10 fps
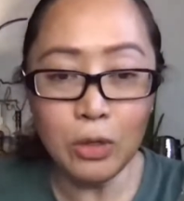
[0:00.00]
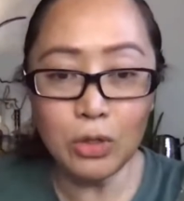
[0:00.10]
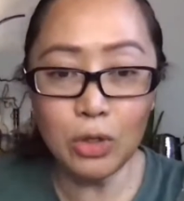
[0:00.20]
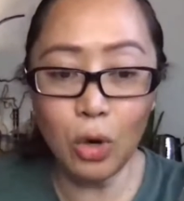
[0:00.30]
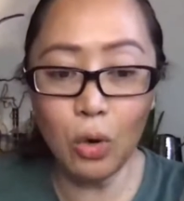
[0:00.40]

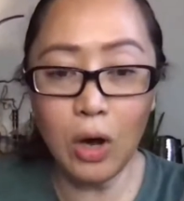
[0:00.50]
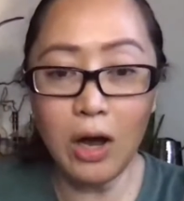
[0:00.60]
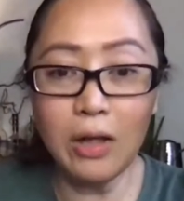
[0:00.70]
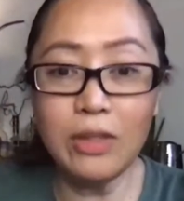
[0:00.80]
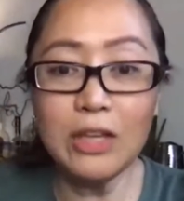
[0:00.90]
So
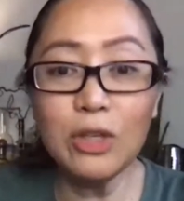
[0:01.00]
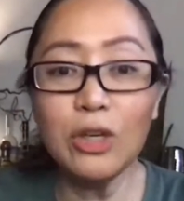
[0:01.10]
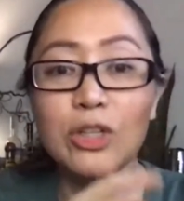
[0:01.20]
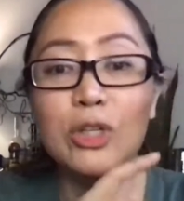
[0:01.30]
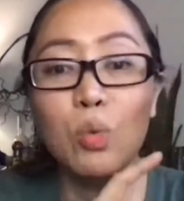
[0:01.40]
these
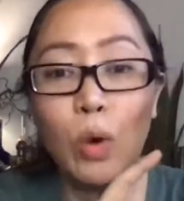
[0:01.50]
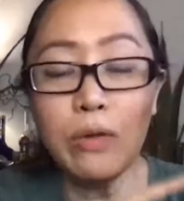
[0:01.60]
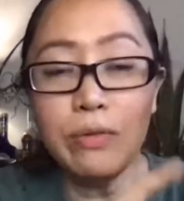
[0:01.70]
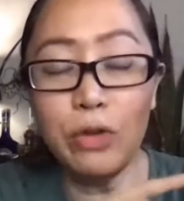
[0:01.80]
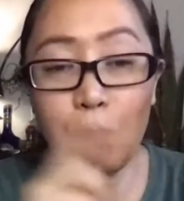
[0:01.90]
are just one
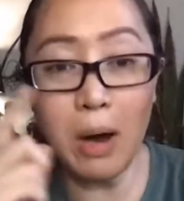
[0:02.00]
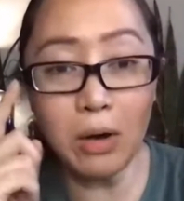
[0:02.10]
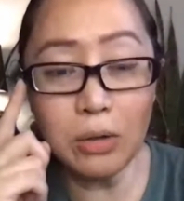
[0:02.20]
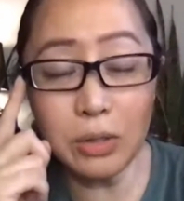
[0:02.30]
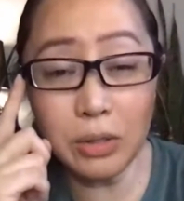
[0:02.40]
of the few
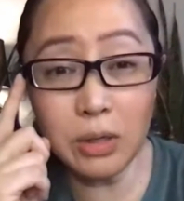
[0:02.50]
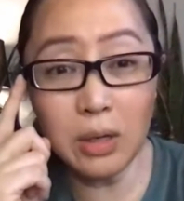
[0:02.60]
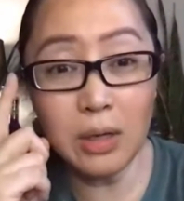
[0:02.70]
bottles.